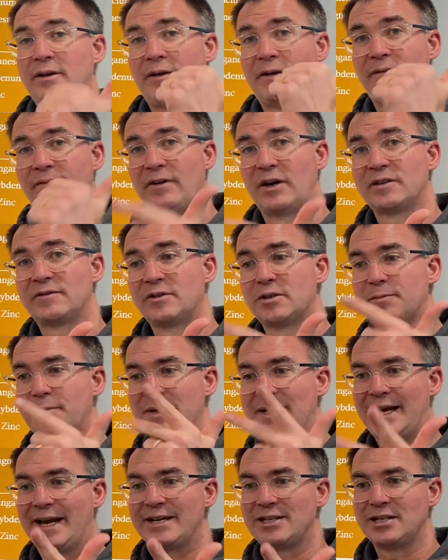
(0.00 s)
phosphorus,
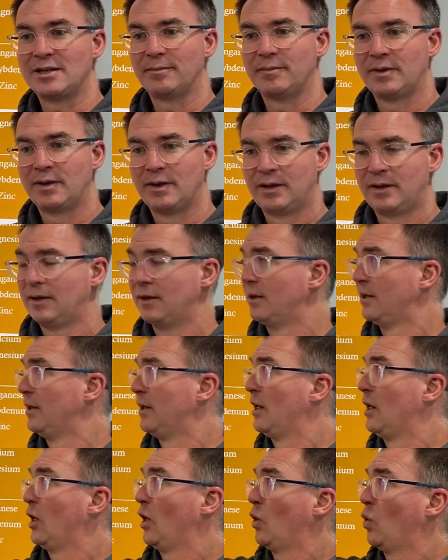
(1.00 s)
potassium.
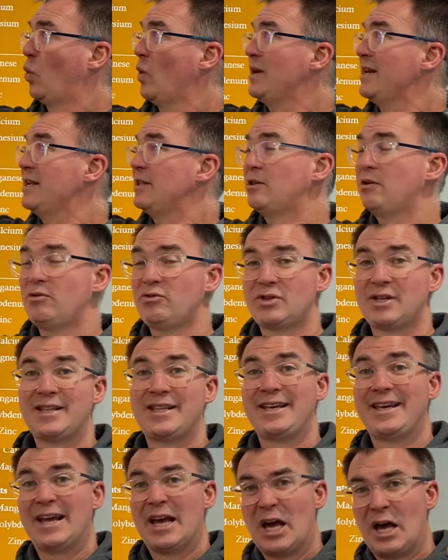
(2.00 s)
We need those in the
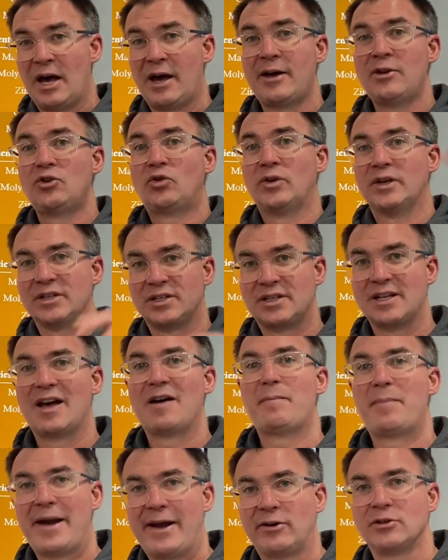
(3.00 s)
hundreds
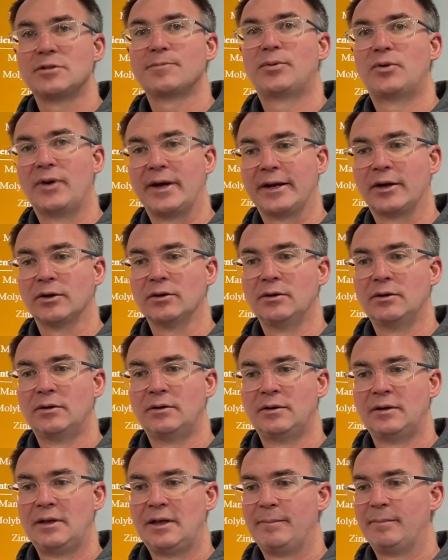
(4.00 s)
of pounds per acre.
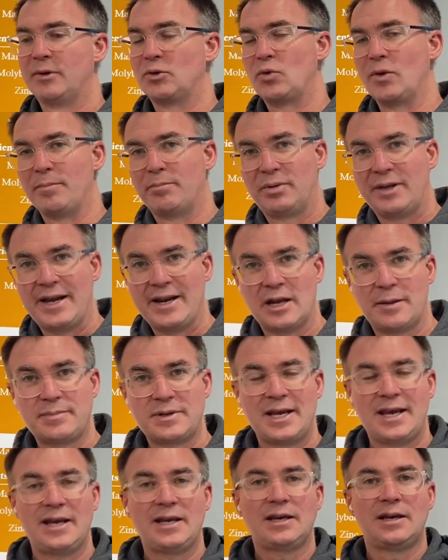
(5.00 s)
Between plant
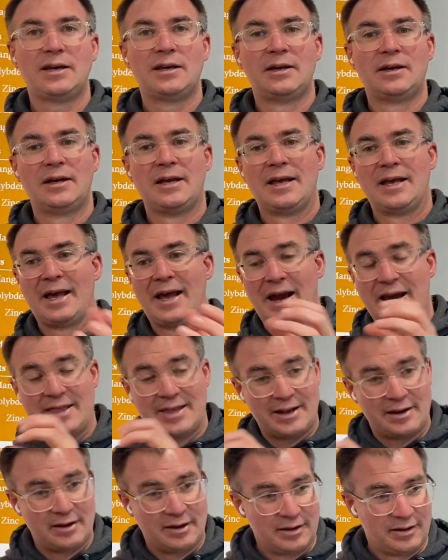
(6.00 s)
uptake and
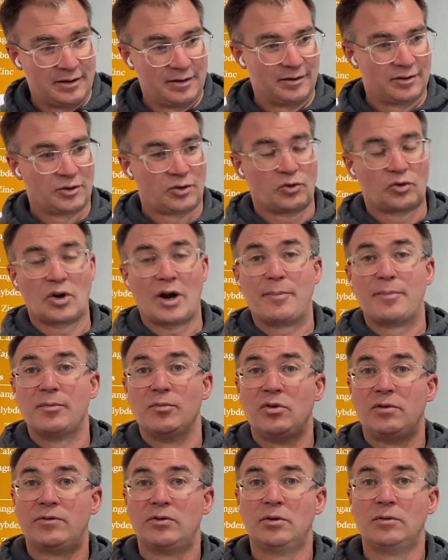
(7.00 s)
then crop
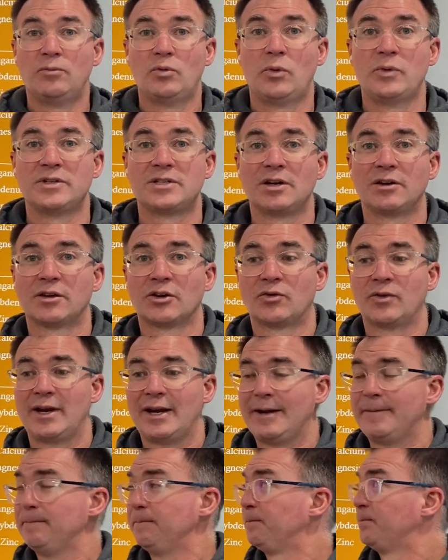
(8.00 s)
removal, when we sell the grain,
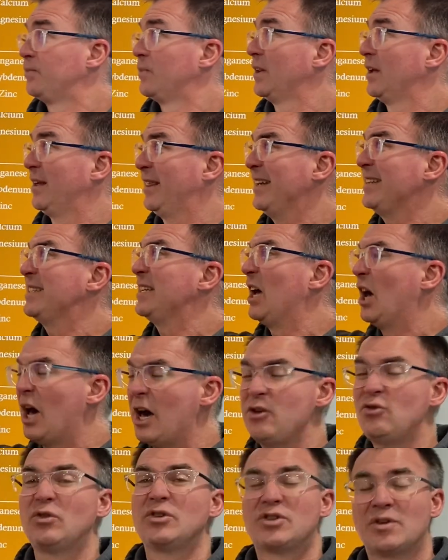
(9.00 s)
that's
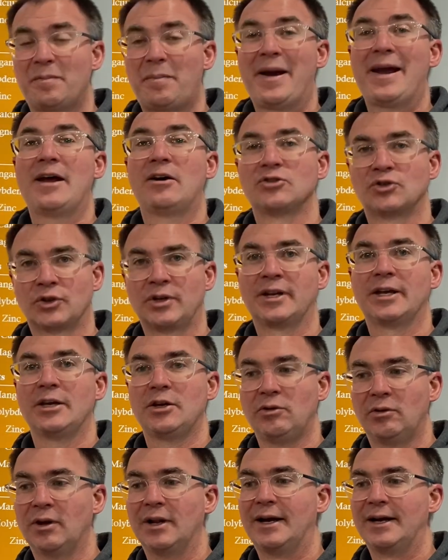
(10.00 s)
hundreds of pounds going to be
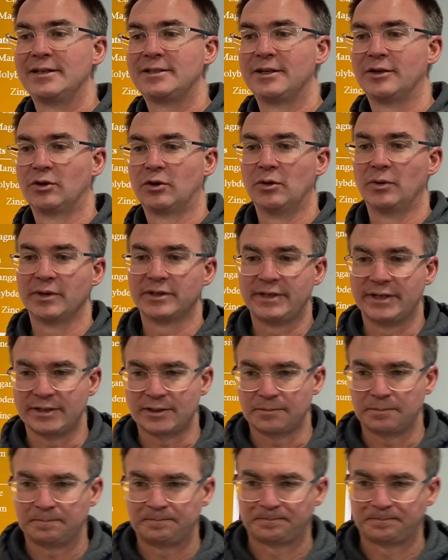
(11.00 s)
utilized in the growing season.